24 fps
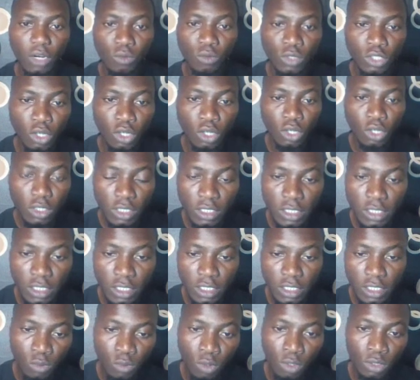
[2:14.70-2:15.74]
with all these
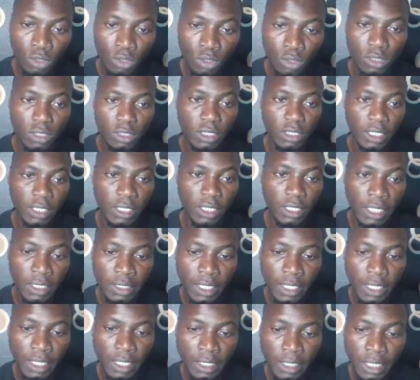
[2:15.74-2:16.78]
keywords
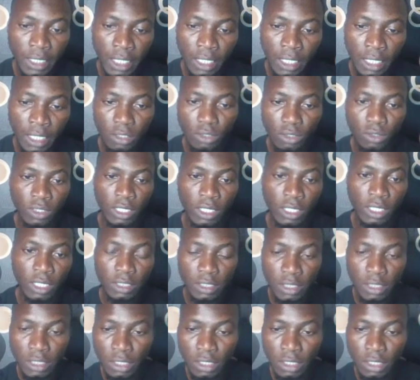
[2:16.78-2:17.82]
listed here, you can
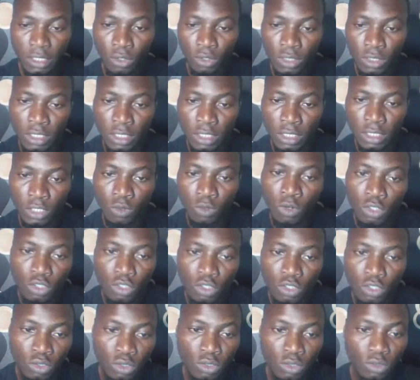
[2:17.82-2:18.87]
see all these
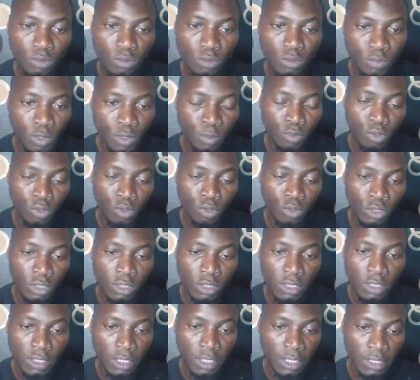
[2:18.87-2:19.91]
keywords on people
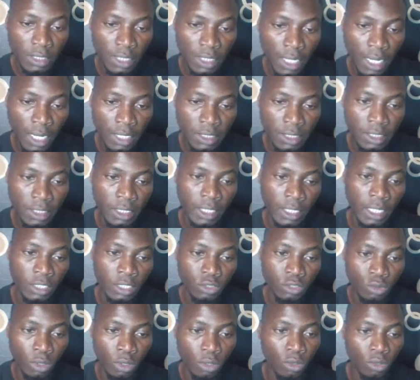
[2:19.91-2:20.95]
on the seller's gig
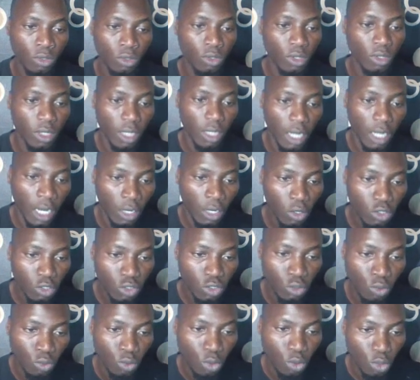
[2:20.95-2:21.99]
as well. And
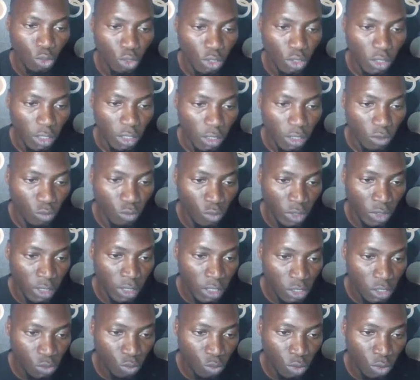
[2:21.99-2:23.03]
also with
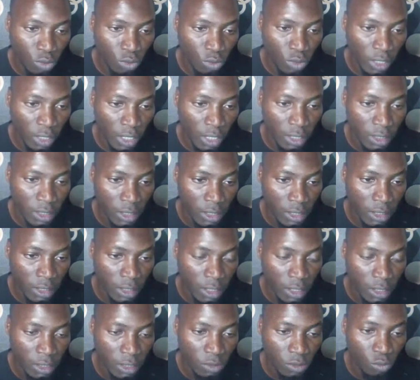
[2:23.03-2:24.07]
this one, you can see
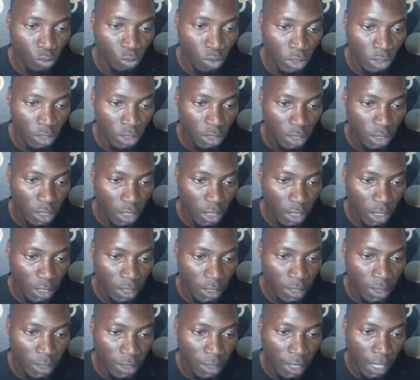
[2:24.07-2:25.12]
this is what
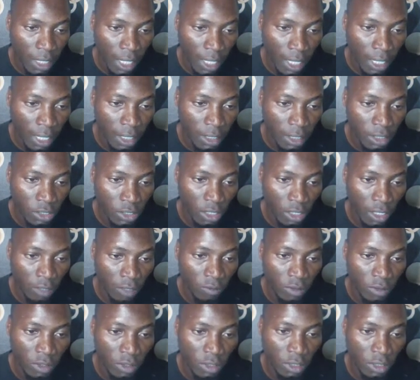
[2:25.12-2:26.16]
this seller is
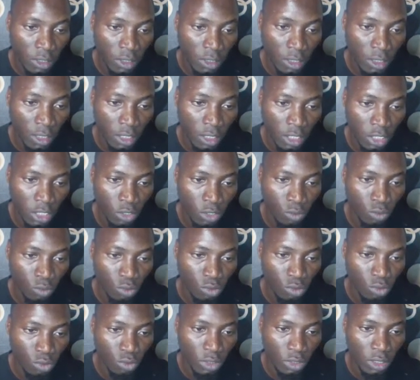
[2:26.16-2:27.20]
having in queue.
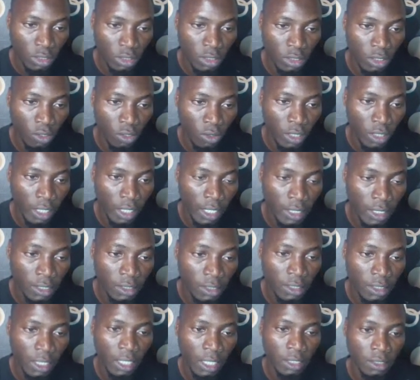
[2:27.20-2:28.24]
So this is the order that
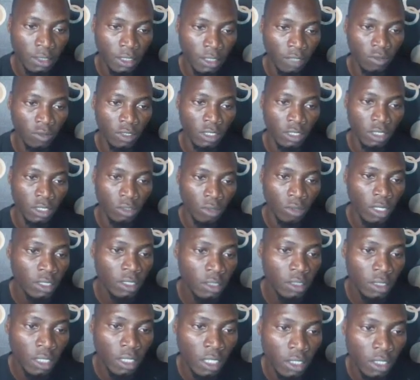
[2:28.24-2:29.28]
this seller is having in queue.
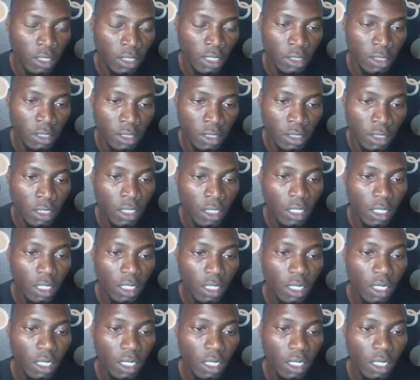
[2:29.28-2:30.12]
Let's click and see.